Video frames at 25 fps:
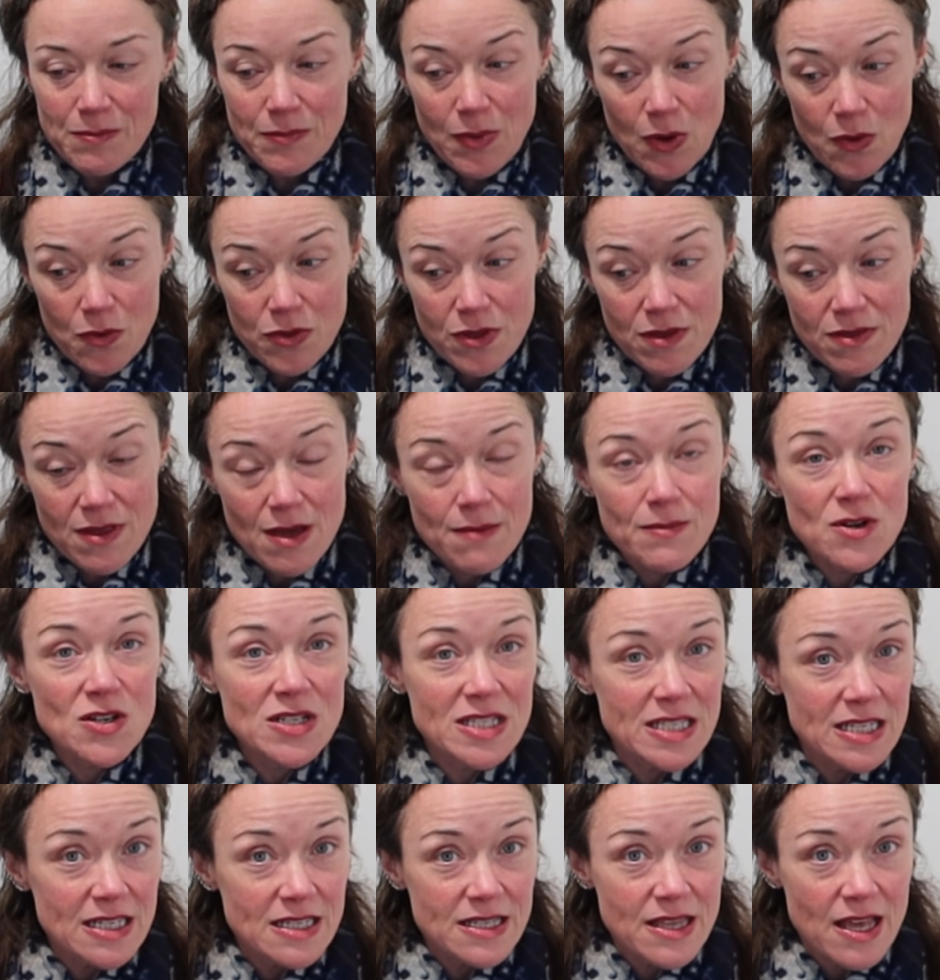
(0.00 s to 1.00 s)
both of them are
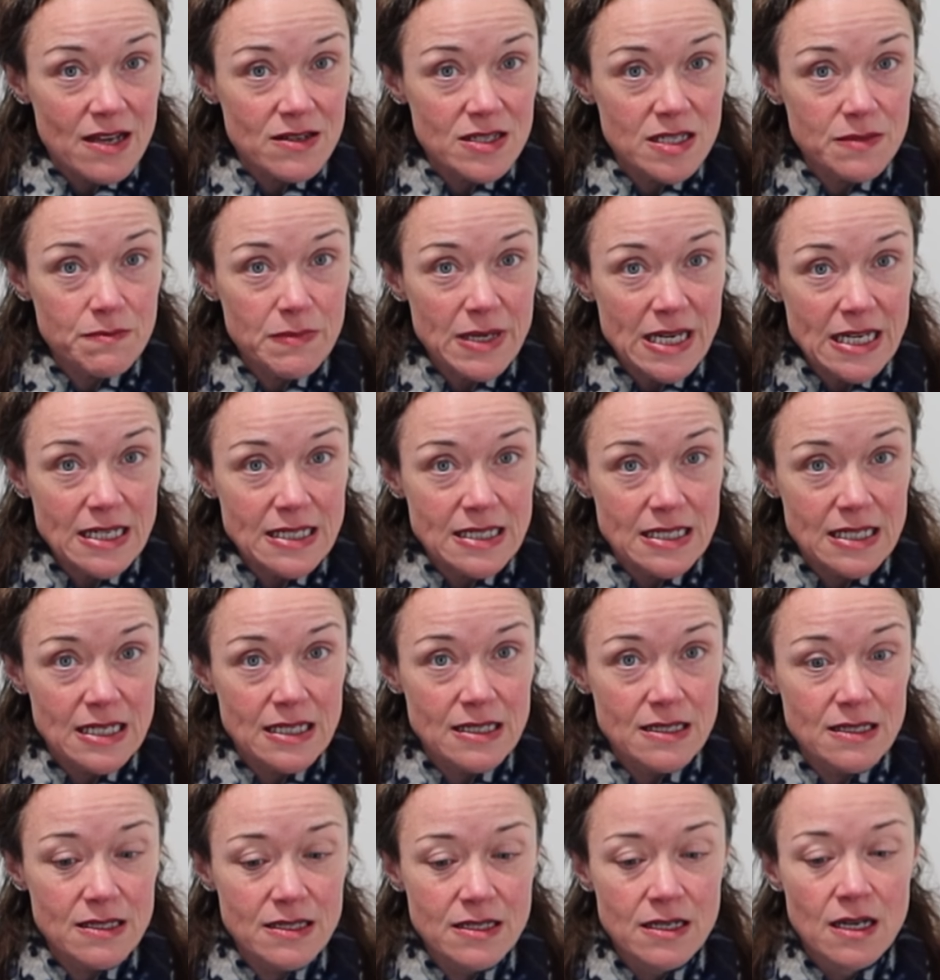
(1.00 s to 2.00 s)
6,000
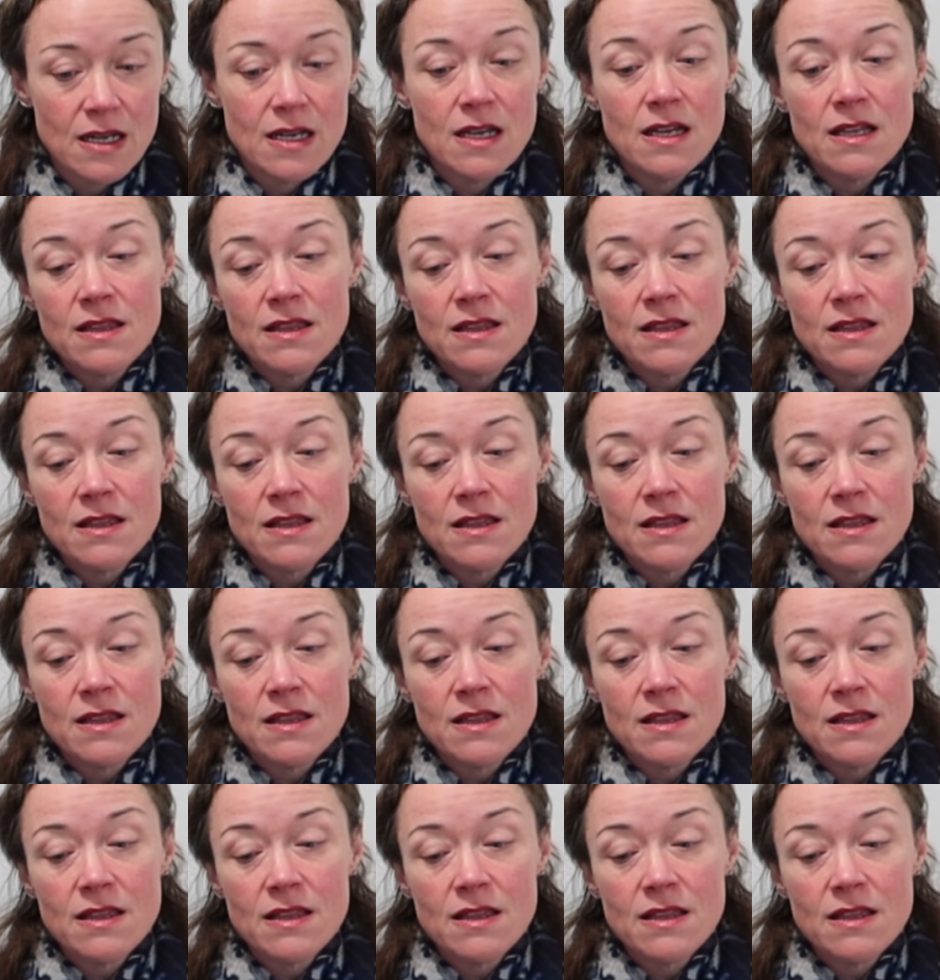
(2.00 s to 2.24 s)
pieces.